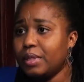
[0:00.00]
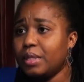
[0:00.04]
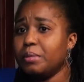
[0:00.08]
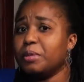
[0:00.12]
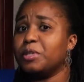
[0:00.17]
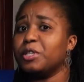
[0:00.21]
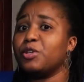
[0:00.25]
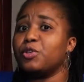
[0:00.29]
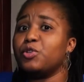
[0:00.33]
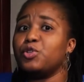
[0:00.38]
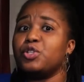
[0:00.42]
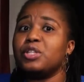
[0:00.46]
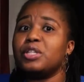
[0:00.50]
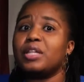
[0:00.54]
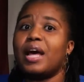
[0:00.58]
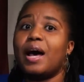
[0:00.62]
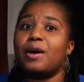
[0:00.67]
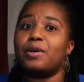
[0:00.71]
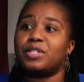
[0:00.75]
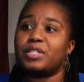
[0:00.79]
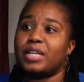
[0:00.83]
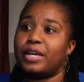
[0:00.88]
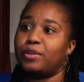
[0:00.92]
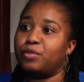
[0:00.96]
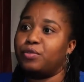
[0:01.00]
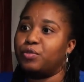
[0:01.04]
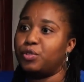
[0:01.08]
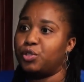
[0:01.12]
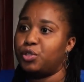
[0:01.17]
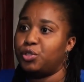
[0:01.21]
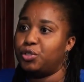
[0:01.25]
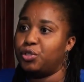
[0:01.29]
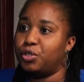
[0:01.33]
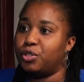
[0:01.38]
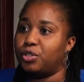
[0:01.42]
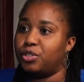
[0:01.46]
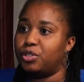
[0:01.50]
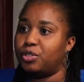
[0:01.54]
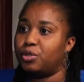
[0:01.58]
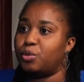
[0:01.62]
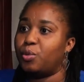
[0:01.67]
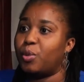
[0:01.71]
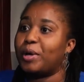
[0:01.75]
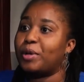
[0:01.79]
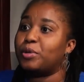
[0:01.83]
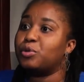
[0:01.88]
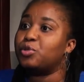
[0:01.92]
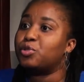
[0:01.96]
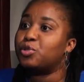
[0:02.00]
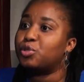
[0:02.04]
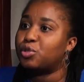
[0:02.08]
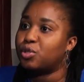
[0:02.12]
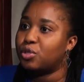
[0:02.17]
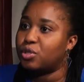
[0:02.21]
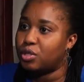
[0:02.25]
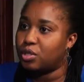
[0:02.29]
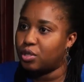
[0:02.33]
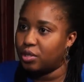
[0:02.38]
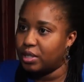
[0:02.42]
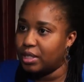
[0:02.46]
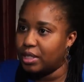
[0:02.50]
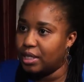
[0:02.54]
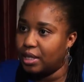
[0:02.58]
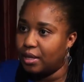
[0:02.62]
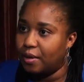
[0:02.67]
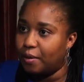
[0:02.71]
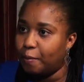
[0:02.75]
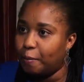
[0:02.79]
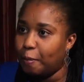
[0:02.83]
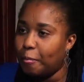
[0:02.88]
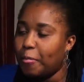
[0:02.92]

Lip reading: Because I was using the outside of a church, so I couldn't shoot on Sunday.